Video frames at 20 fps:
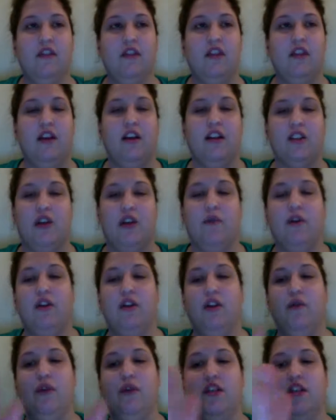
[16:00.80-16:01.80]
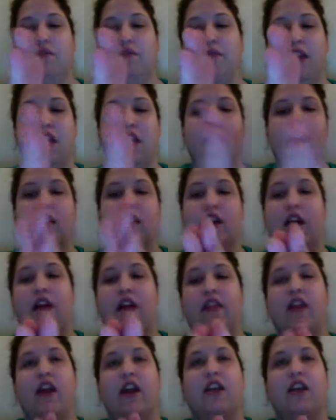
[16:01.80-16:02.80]
and so I only went to the median.
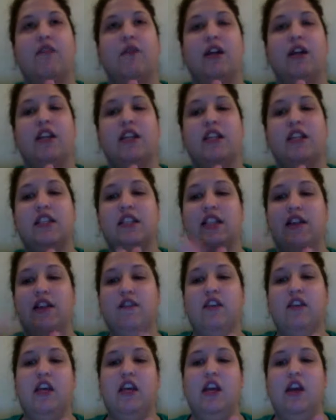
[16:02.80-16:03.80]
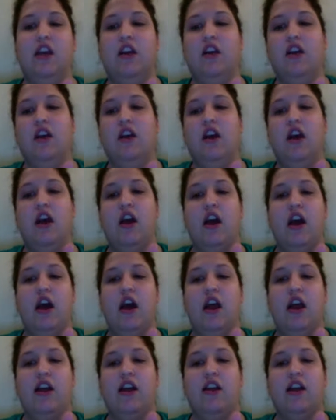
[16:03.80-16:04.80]
And then I went and did 70,
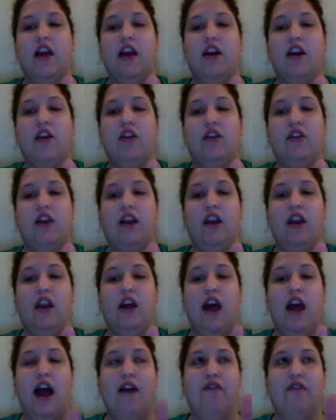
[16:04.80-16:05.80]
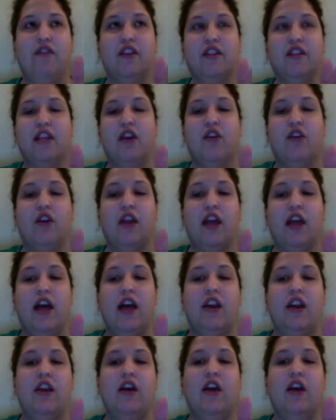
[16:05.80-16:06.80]
and I calculated half of the center
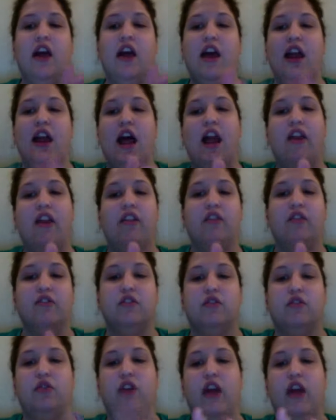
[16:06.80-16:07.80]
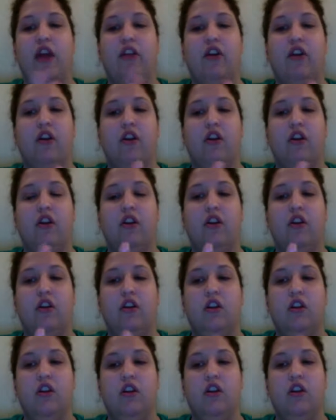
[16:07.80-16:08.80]
again and added those two together.
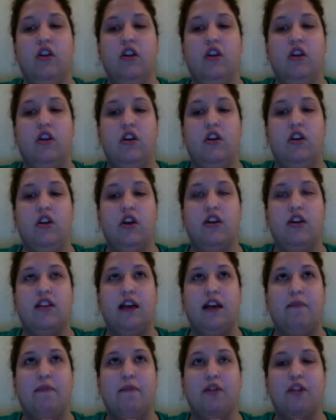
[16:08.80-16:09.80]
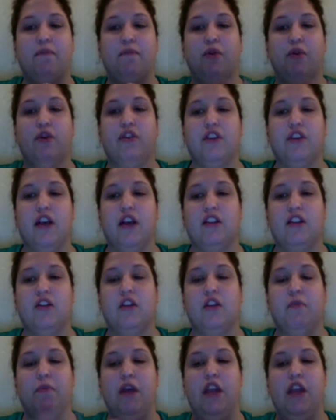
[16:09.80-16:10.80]
Because that puts it both sides to
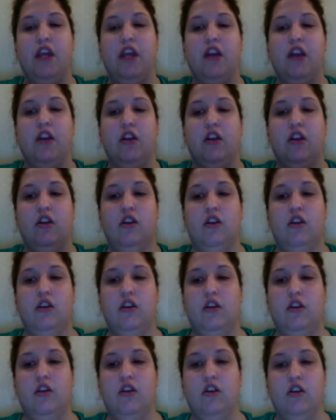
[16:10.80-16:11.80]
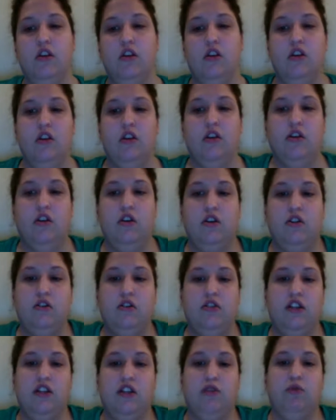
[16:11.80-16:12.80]
the median.
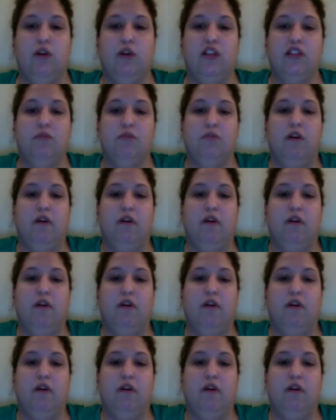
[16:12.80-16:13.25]
Since one's above